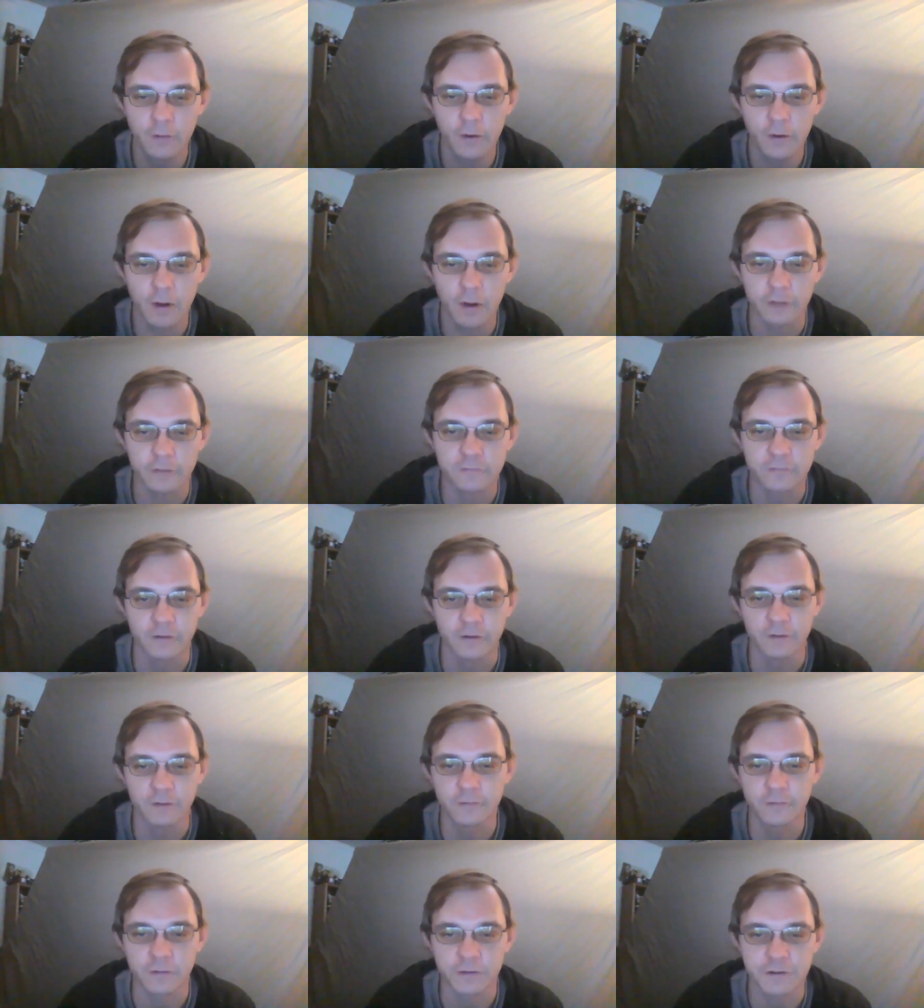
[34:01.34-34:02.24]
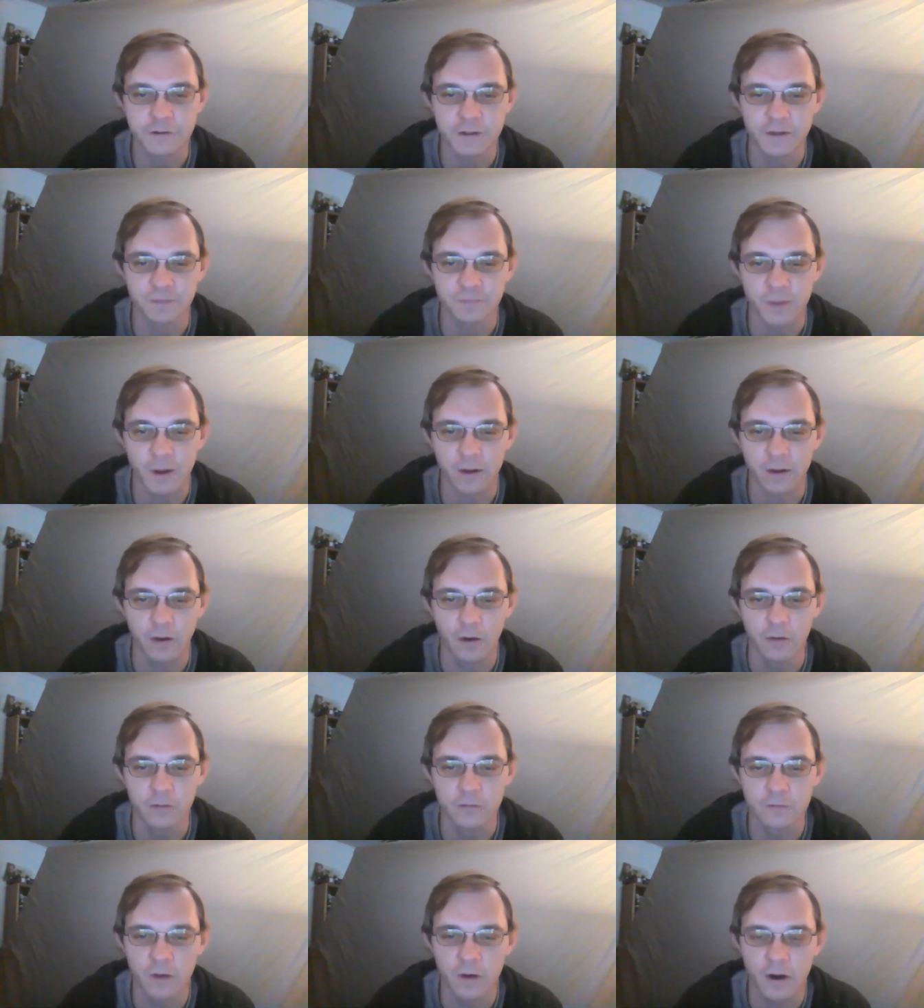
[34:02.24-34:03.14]
censorship that
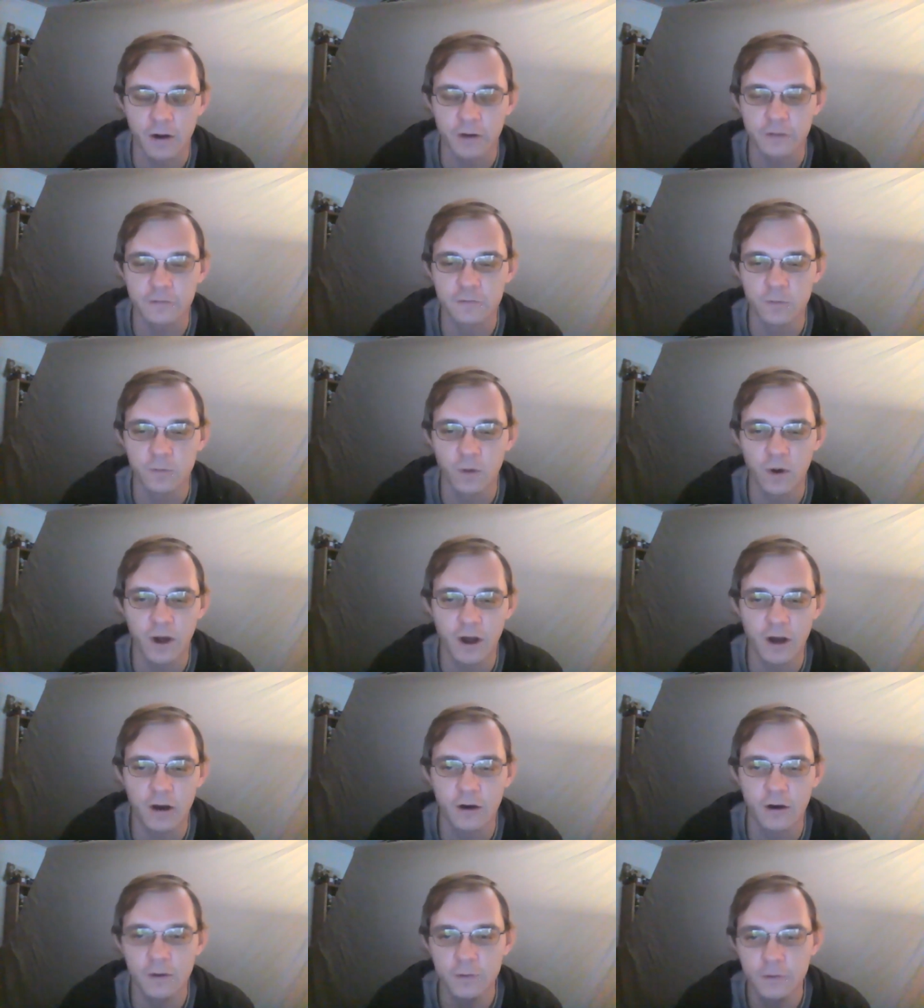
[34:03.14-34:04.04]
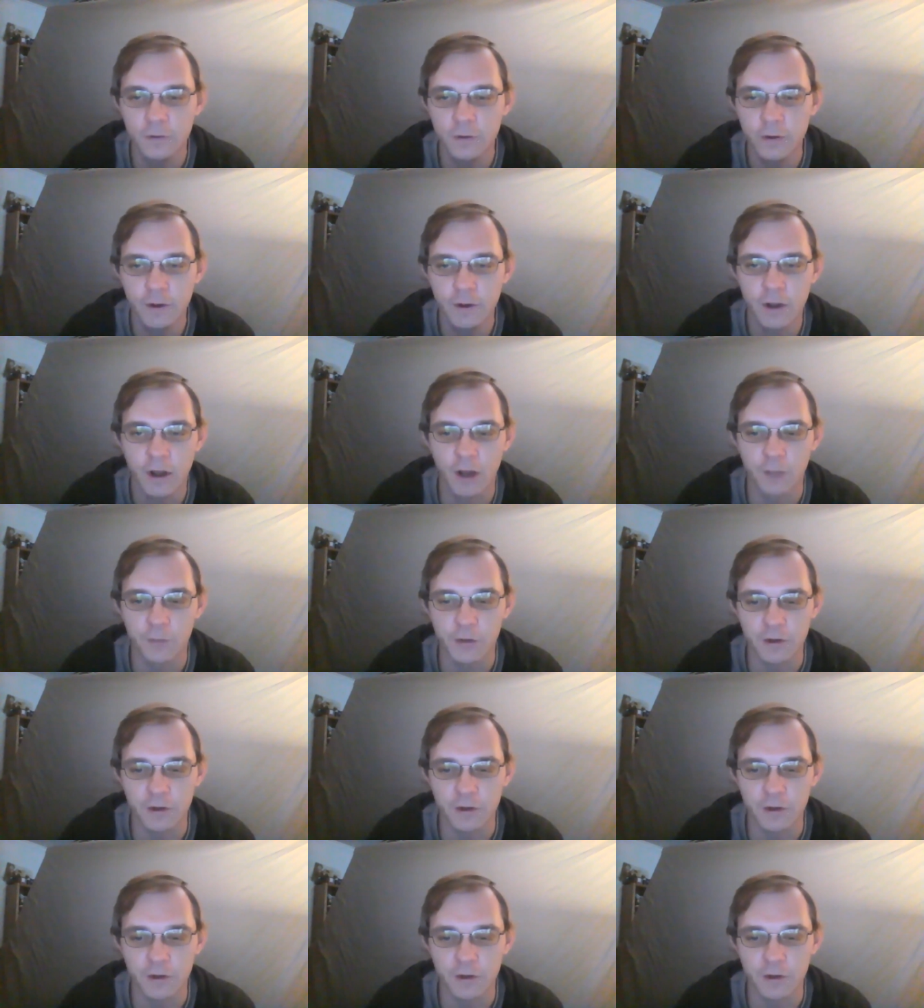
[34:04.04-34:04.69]
goes on as well. I mean,